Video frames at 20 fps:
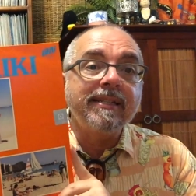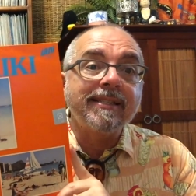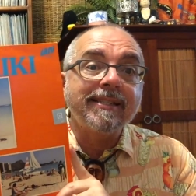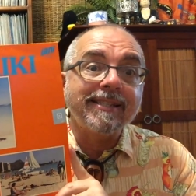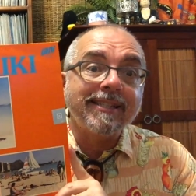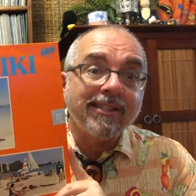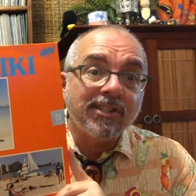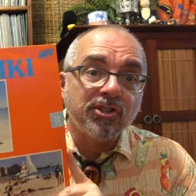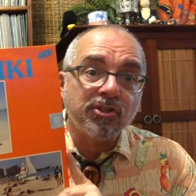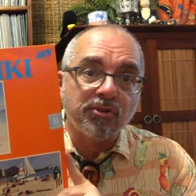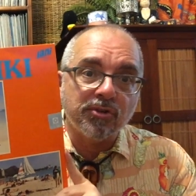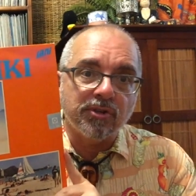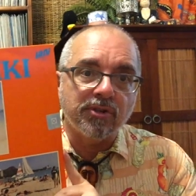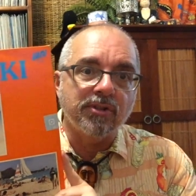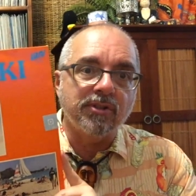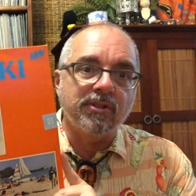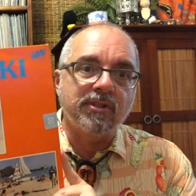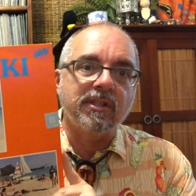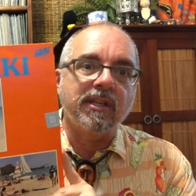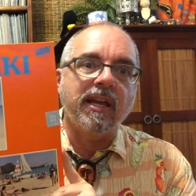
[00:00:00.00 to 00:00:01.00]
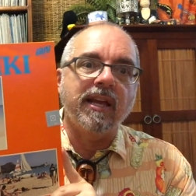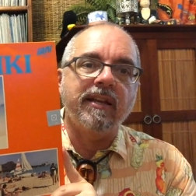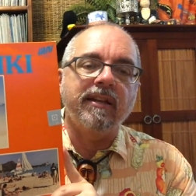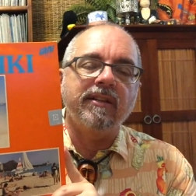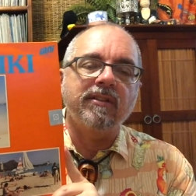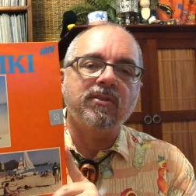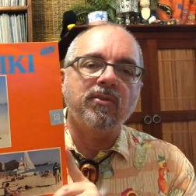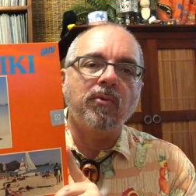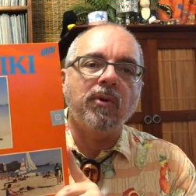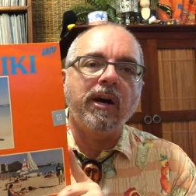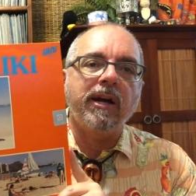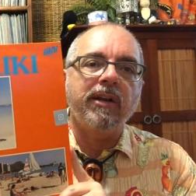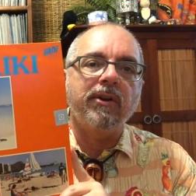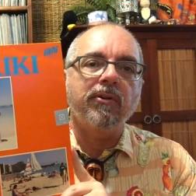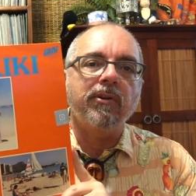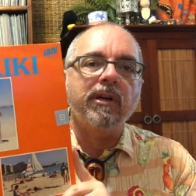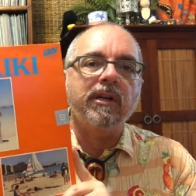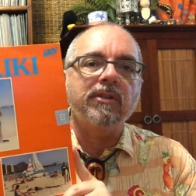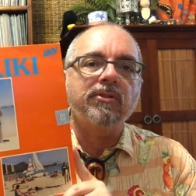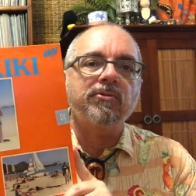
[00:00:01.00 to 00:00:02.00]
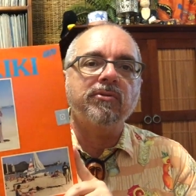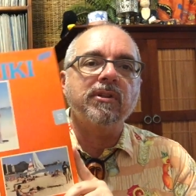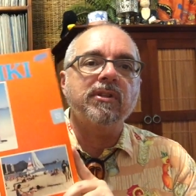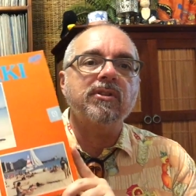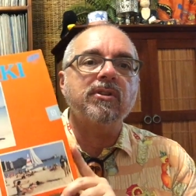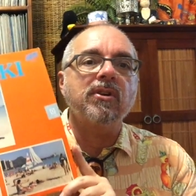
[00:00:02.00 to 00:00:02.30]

Sisters and his Hawaiian Orchestra.